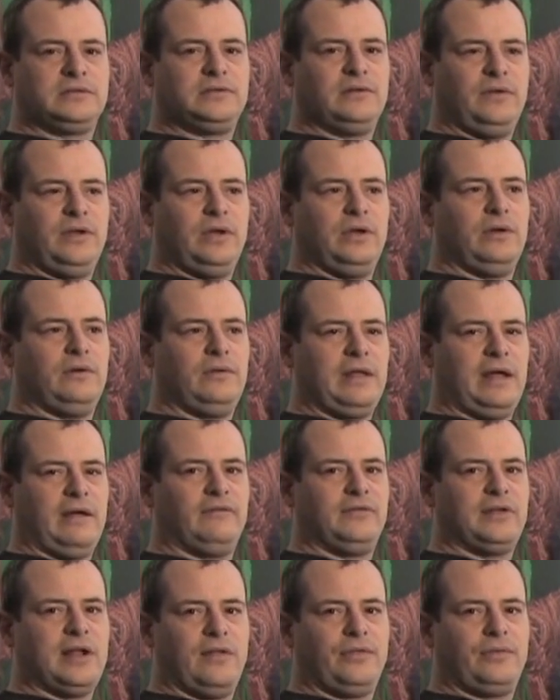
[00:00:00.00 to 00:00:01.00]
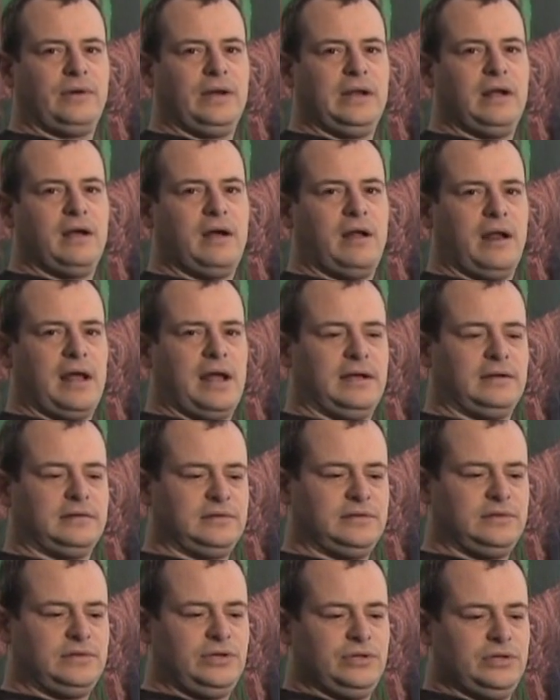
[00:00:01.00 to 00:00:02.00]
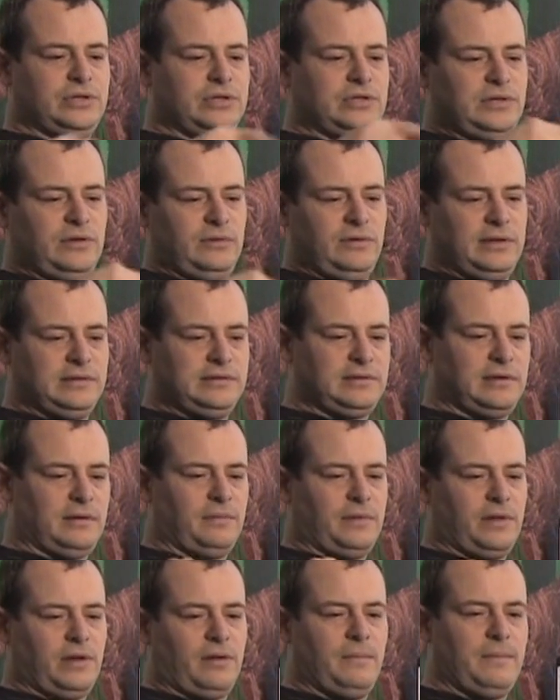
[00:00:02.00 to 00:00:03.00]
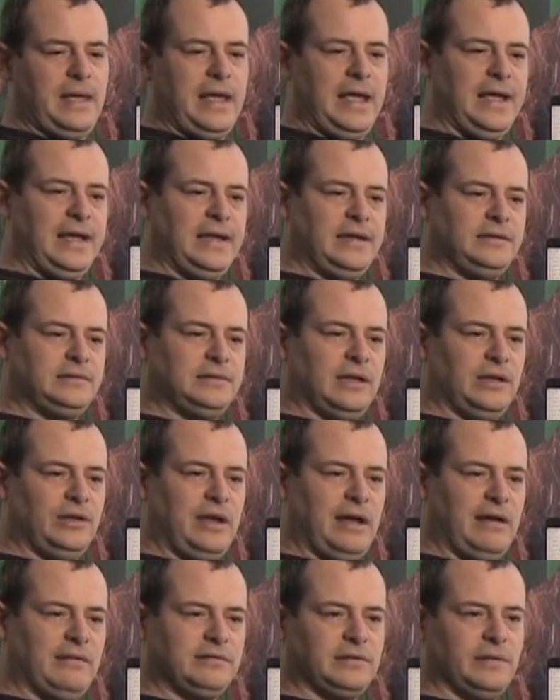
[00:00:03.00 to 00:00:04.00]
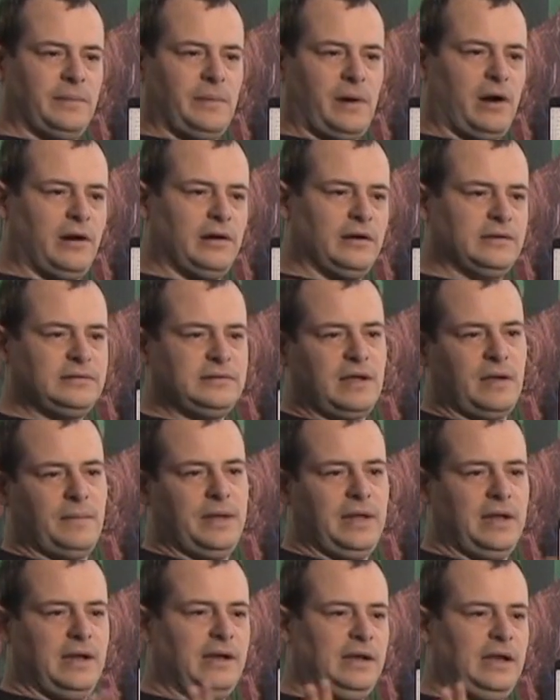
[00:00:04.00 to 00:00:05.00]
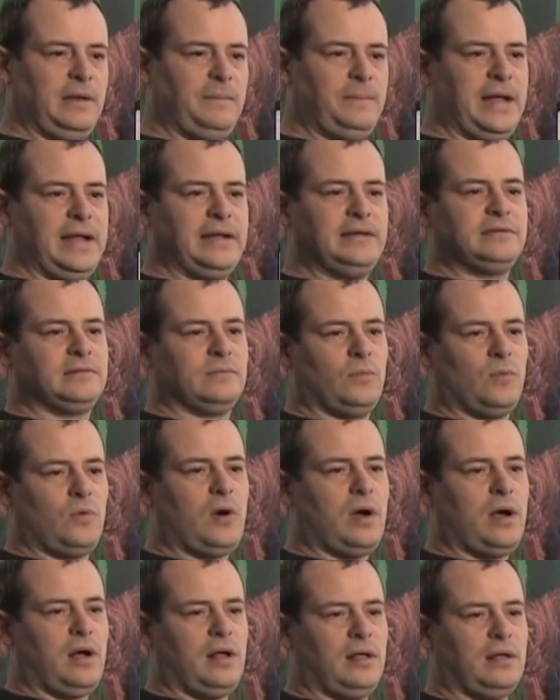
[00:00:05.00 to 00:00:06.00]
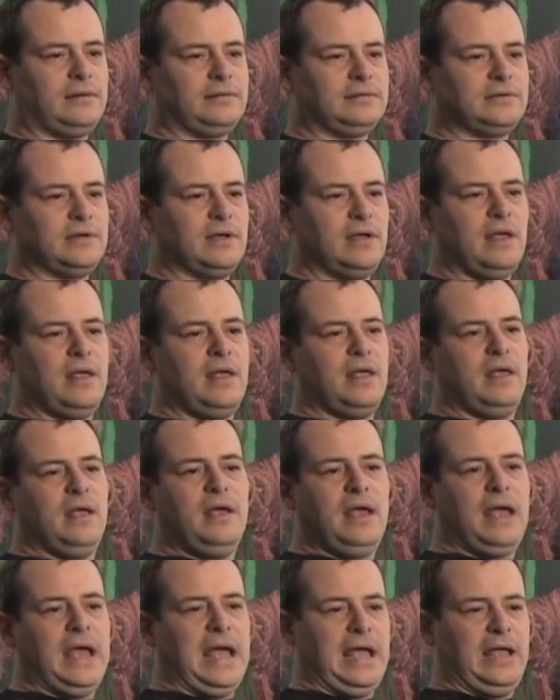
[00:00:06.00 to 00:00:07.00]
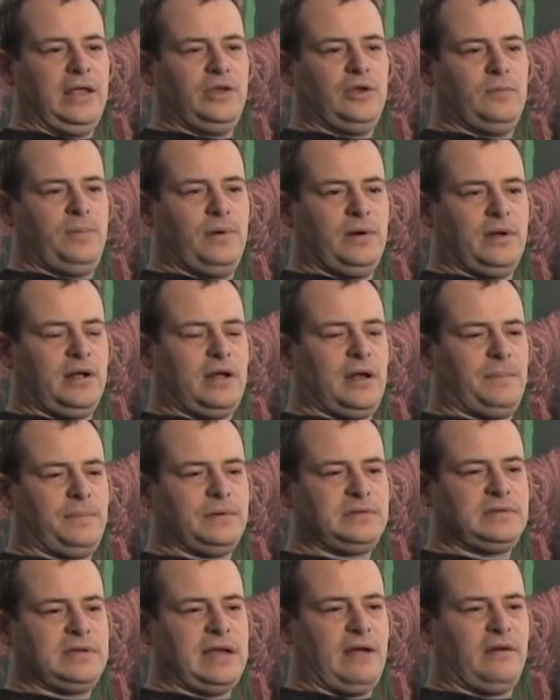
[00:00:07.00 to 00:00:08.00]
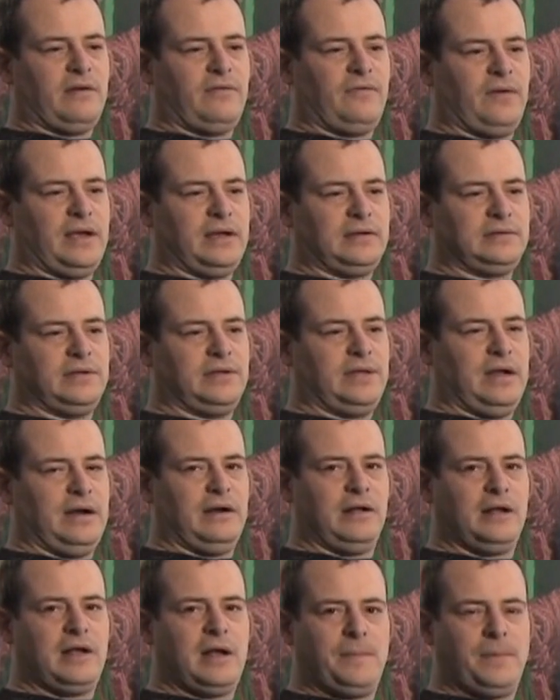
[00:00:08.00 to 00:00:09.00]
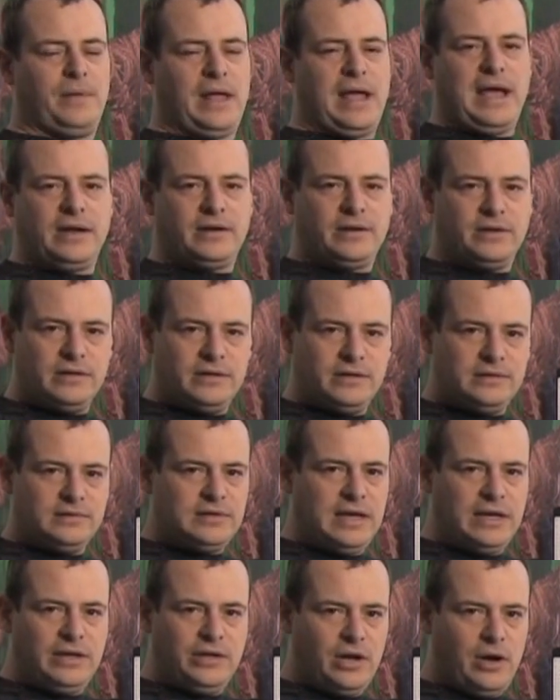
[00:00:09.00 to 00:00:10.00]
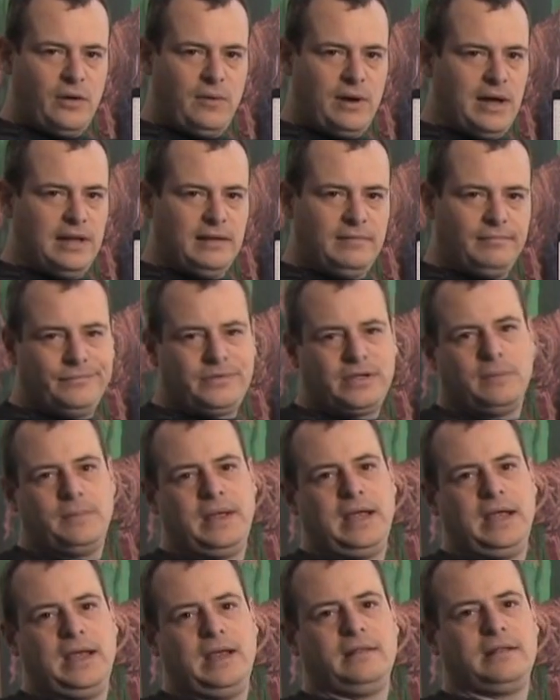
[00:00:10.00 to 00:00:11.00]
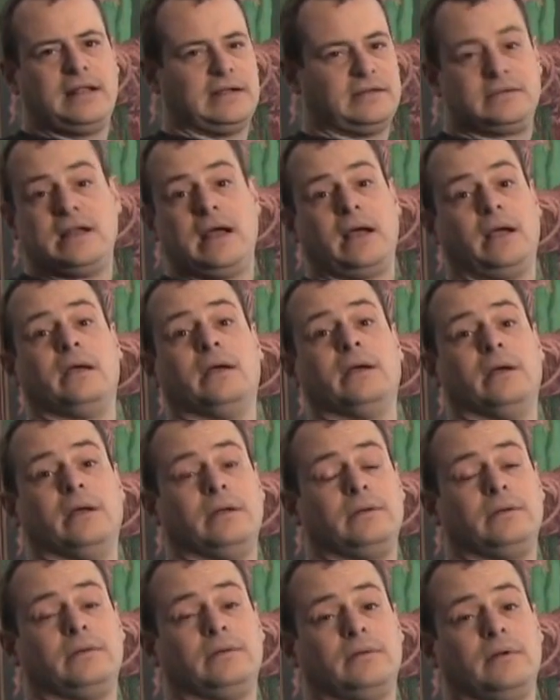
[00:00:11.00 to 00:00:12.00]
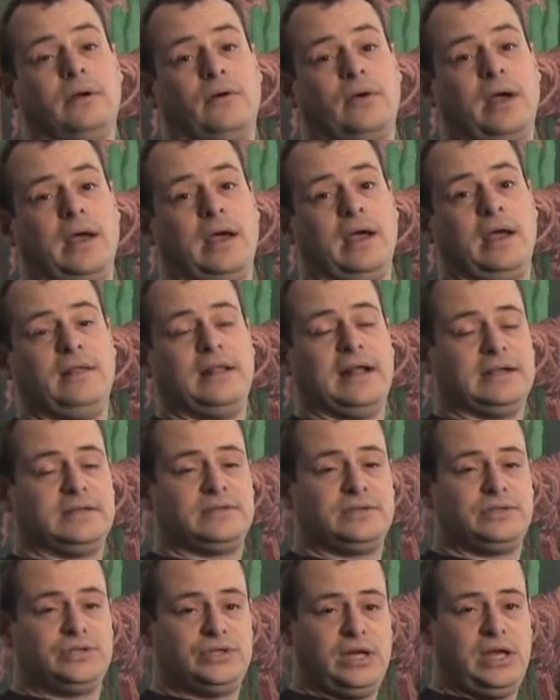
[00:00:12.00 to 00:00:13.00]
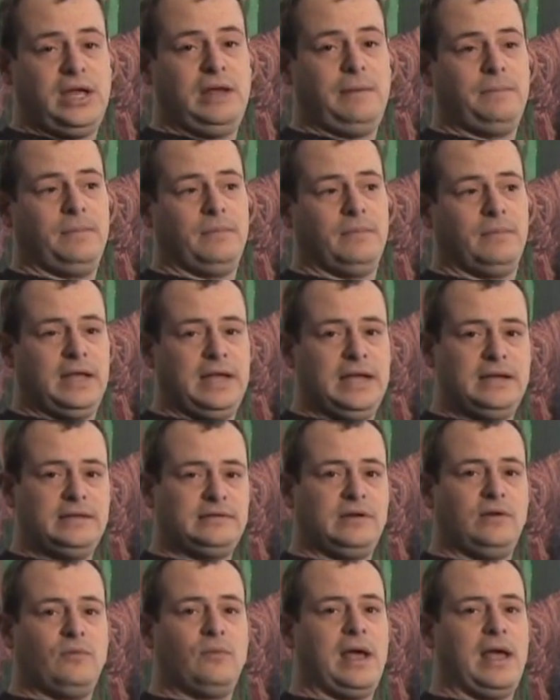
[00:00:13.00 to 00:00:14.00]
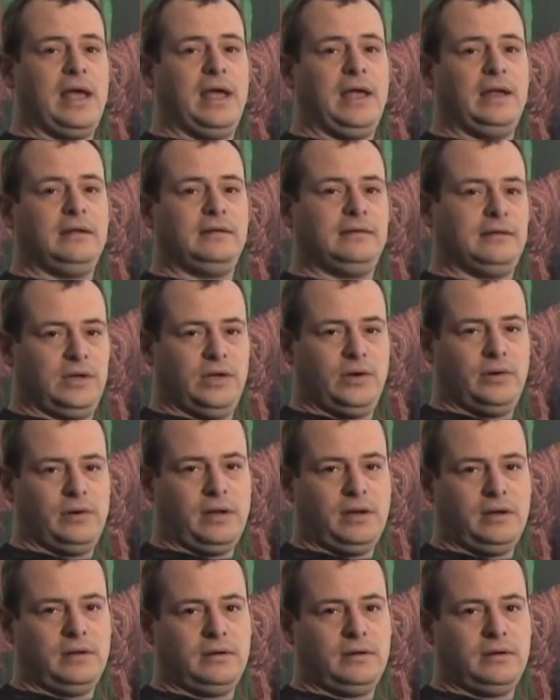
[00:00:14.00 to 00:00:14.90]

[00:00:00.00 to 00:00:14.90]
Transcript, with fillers: of you that have done 3D haunted houses, you're just doing some little maze and you have some artist come in and he paints some walls and you put a couple sound effects in there and a couple actors and you know what, to me, that's not good. Okay, that's a cheap, easy way to do it.